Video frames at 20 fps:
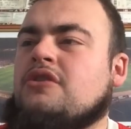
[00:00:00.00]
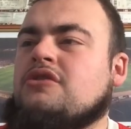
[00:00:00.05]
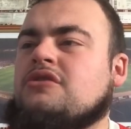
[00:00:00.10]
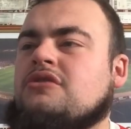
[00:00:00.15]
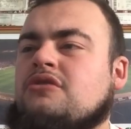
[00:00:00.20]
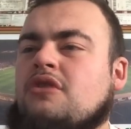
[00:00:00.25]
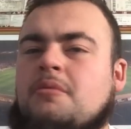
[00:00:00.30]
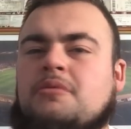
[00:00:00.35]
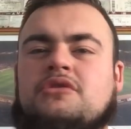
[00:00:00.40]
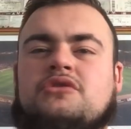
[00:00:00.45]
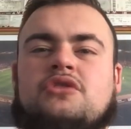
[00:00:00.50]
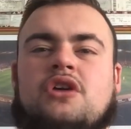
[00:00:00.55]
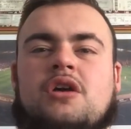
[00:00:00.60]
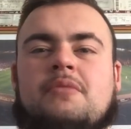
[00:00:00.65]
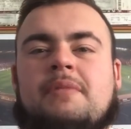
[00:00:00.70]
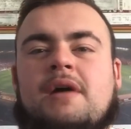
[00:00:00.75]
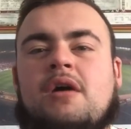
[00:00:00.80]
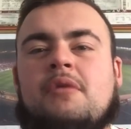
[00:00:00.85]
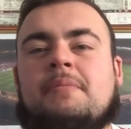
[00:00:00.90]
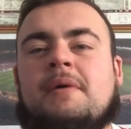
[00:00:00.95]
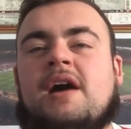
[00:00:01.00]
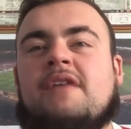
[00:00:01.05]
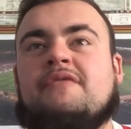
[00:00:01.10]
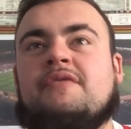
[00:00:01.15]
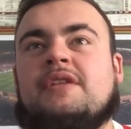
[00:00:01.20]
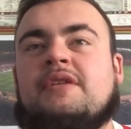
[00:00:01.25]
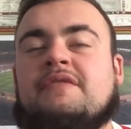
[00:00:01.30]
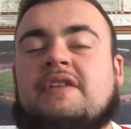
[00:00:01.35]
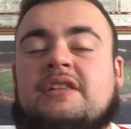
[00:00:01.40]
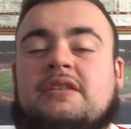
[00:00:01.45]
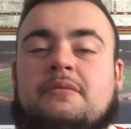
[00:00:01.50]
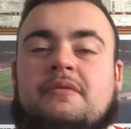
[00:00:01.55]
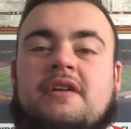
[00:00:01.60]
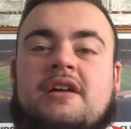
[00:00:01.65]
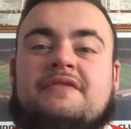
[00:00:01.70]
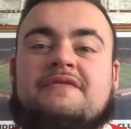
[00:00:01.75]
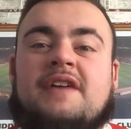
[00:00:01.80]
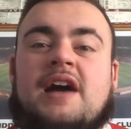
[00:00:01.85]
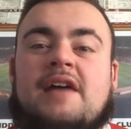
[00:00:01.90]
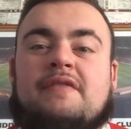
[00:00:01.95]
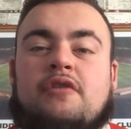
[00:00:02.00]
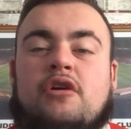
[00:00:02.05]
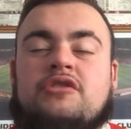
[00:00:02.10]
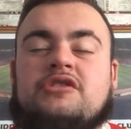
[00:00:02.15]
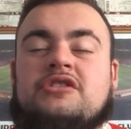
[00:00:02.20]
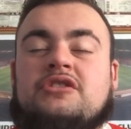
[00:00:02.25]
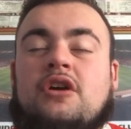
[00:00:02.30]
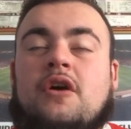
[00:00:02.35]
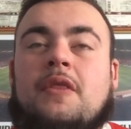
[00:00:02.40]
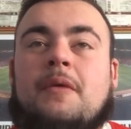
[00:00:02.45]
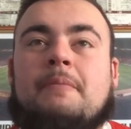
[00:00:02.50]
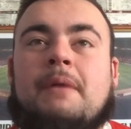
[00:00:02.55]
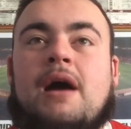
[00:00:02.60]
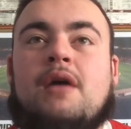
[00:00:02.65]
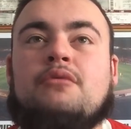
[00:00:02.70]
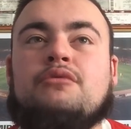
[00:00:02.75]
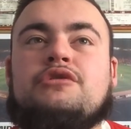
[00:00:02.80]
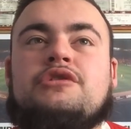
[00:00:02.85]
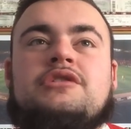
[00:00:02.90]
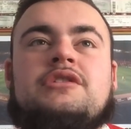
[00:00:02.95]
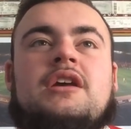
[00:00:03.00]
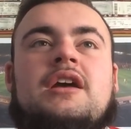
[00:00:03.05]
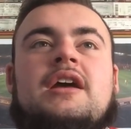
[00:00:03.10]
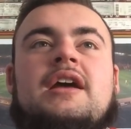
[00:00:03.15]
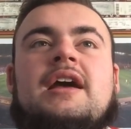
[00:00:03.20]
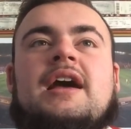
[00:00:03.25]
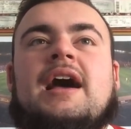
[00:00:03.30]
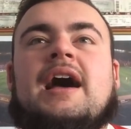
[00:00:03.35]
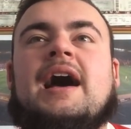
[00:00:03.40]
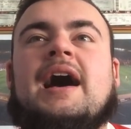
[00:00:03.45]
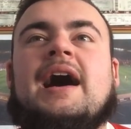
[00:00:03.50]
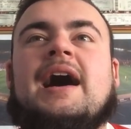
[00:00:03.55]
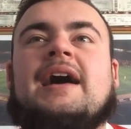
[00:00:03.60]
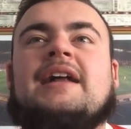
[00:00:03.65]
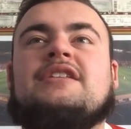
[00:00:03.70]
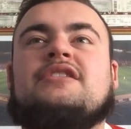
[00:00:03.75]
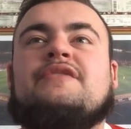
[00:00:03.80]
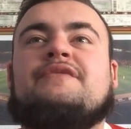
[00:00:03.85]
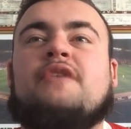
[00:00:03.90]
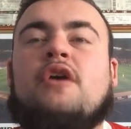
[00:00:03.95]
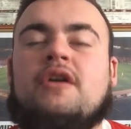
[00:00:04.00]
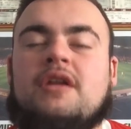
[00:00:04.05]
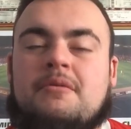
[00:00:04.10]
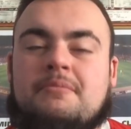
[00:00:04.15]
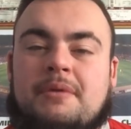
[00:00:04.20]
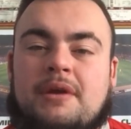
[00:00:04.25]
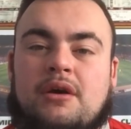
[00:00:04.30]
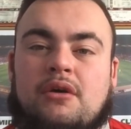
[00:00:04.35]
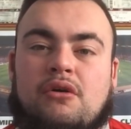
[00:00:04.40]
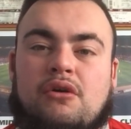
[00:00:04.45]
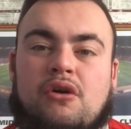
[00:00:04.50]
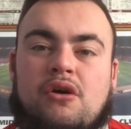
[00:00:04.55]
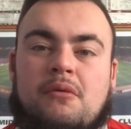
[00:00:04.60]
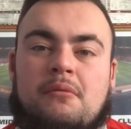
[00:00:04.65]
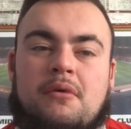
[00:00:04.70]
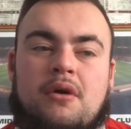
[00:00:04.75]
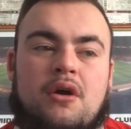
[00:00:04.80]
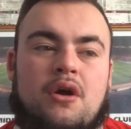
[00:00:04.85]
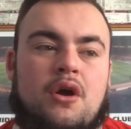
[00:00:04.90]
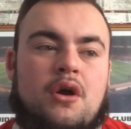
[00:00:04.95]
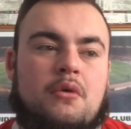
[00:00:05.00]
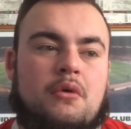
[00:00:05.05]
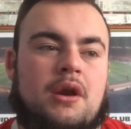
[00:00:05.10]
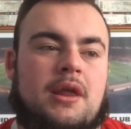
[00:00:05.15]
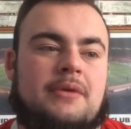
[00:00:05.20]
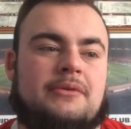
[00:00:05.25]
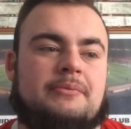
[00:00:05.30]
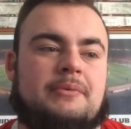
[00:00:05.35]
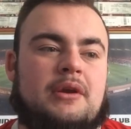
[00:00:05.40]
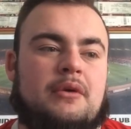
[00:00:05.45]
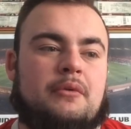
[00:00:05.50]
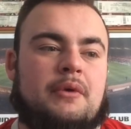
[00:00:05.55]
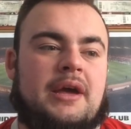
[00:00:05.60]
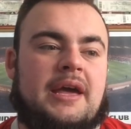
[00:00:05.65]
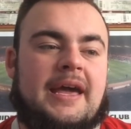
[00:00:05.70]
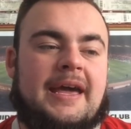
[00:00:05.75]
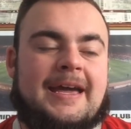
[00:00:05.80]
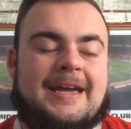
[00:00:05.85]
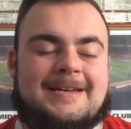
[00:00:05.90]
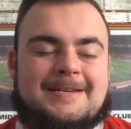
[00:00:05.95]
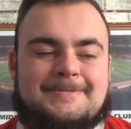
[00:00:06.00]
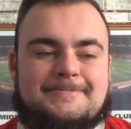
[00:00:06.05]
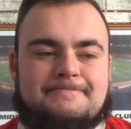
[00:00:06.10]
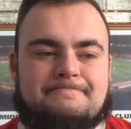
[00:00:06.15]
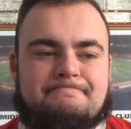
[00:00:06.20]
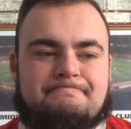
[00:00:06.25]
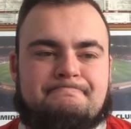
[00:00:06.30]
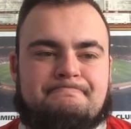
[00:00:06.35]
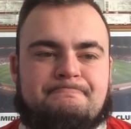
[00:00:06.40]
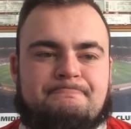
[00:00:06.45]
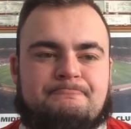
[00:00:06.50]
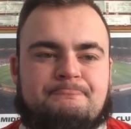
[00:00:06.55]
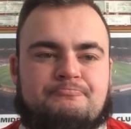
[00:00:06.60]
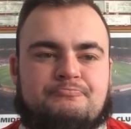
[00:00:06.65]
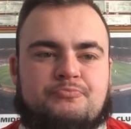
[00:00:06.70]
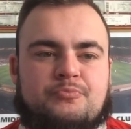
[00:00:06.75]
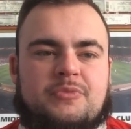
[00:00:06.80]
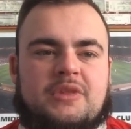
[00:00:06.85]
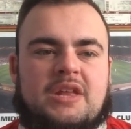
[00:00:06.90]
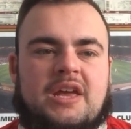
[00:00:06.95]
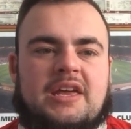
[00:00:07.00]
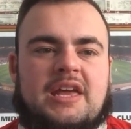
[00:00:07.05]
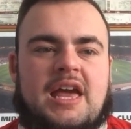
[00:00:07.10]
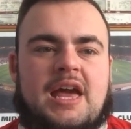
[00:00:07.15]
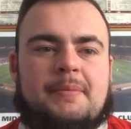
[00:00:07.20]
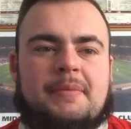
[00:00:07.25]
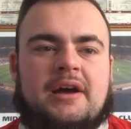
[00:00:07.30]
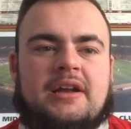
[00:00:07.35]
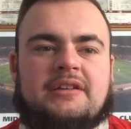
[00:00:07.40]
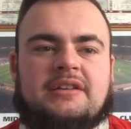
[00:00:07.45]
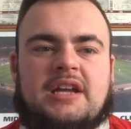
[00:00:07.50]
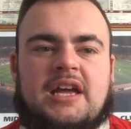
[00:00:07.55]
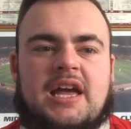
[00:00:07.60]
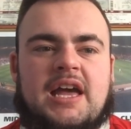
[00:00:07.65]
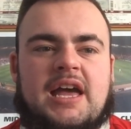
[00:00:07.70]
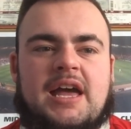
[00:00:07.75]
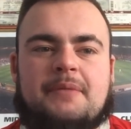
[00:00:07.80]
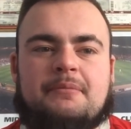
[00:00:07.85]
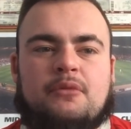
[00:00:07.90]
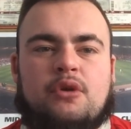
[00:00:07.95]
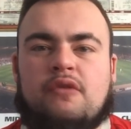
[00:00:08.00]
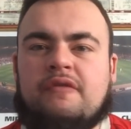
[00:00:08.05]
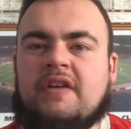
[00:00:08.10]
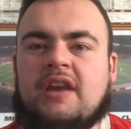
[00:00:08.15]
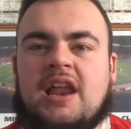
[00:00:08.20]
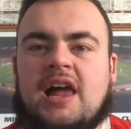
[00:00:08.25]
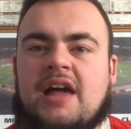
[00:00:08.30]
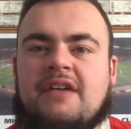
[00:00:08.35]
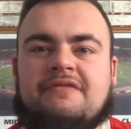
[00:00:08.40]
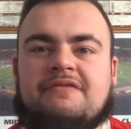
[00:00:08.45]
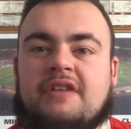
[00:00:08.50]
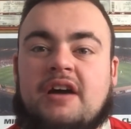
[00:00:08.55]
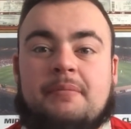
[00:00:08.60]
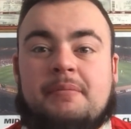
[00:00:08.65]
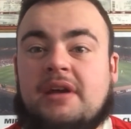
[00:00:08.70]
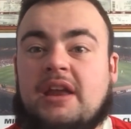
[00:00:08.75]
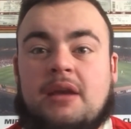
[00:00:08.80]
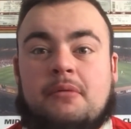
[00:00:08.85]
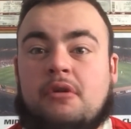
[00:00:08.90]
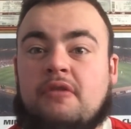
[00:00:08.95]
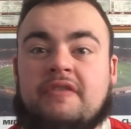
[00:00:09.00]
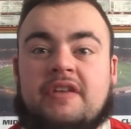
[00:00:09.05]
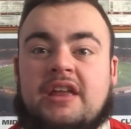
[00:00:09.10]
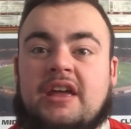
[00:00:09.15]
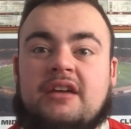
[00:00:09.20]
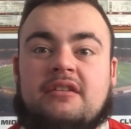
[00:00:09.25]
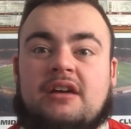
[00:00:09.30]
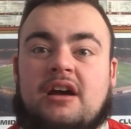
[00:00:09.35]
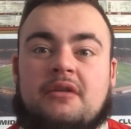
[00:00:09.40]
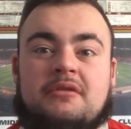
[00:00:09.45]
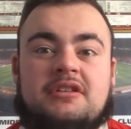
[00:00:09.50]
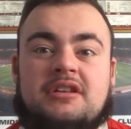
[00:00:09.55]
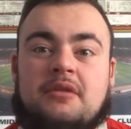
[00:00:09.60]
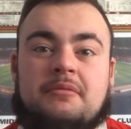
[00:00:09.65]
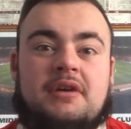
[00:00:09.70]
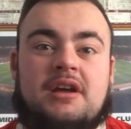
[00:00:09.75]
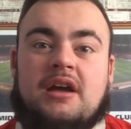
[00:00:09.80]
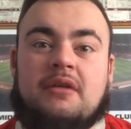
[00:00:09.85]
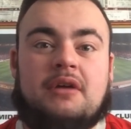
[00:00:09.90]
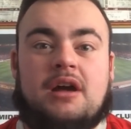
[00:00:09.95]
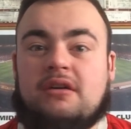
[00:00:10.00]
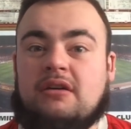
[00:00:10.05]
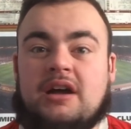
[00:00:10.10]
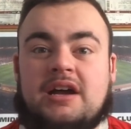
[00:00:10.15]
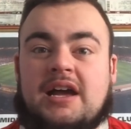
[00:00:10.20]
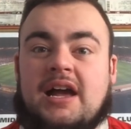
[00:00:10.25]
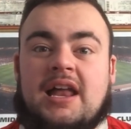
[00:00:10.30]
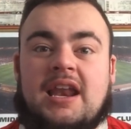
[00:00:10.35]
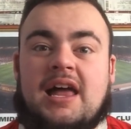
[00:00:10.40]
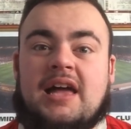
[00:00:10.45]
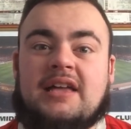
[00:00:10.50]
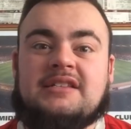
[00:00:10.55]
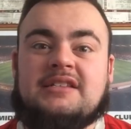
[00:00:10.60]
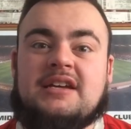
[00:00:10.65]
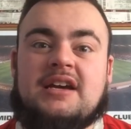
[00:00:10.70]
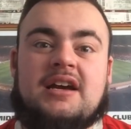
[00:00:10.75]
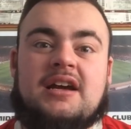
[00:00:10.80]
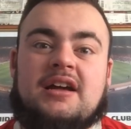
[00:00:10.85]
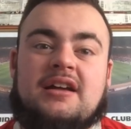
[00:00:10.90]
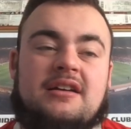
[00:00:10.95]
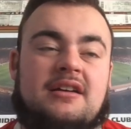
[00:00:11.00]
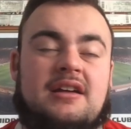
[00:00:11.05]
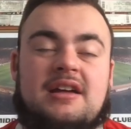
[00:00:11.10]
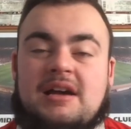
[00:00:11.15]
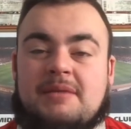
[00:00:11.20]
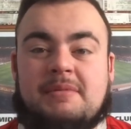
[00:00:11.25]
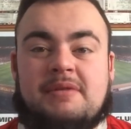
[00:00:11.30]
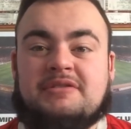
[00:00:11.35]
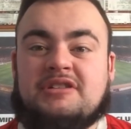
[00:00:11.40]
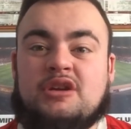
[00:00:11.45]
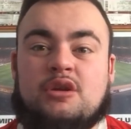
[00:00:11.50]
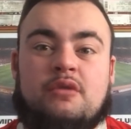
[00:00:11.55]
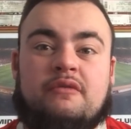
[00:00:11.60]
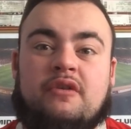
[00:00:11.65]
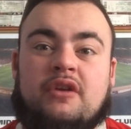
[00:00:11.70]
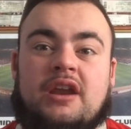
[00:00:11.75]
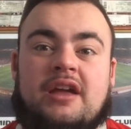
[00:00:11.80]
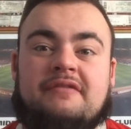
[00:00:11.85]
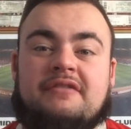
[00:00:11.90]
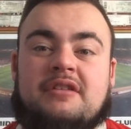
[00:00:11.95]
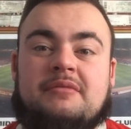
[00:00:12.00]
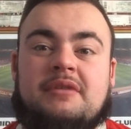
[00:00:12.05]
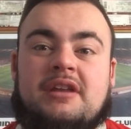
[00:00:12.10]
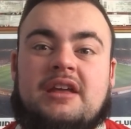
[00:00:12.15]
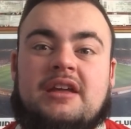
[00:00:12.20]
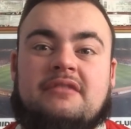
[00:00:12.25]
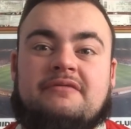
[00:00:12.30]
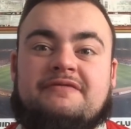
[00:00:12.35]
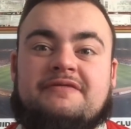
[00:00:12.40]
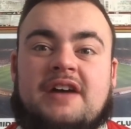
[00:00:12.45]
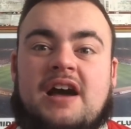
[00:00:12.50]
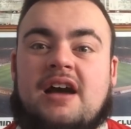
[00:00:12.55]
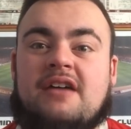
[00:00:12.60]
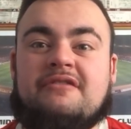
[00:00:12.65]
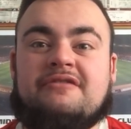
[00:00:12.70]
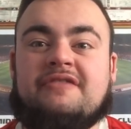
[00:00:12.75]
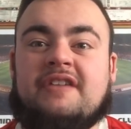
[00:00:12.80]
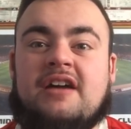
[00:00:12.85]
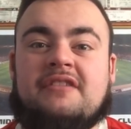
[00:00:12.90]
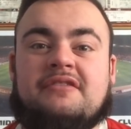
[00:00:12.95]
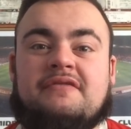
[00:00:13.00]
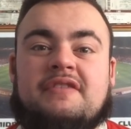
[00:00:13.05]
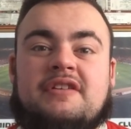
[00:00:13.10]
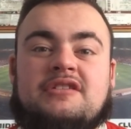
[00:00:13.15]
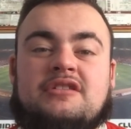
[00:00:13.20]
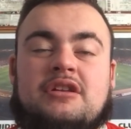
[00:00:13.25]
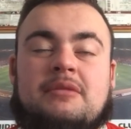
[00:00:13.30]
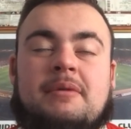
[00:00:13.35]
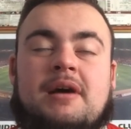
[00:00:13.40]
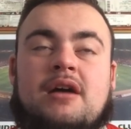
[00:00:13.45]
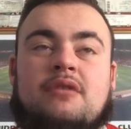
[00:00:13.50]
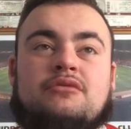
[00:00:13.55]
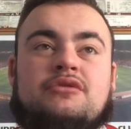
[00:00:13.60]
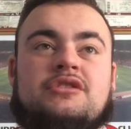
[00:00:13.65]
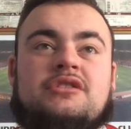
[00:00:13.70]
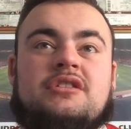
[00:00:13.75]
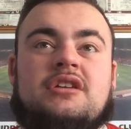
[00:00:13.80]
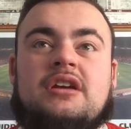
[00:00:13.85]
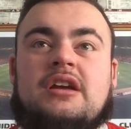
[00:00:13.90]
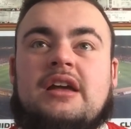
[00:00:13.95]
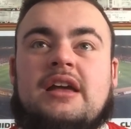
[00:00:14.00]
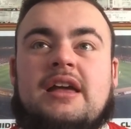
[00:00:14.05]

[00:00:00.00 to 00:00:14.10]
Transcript: us, not much to talk about apart from the fact that we've had 5 losses on the bounce. And 4 have been at home, 1 have been away. Yeah, man. Loving life. I mean, I'm loving it. I can't lie to you. I'm actually loving life at the minute. 5 defeats on the bounce.